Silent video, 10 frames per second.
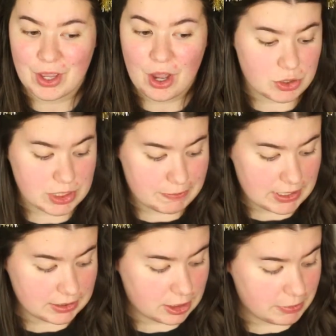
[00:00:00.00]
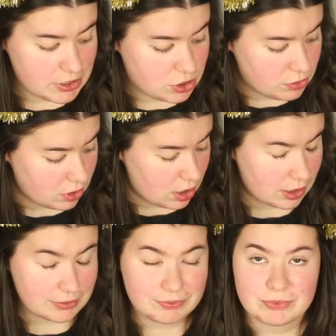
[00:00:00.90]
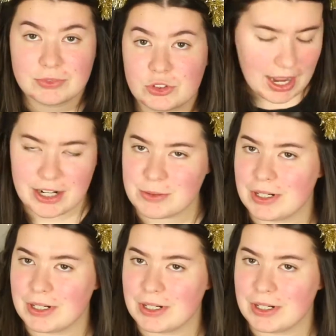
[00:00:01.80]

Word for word: So it's been a little bit too long. I just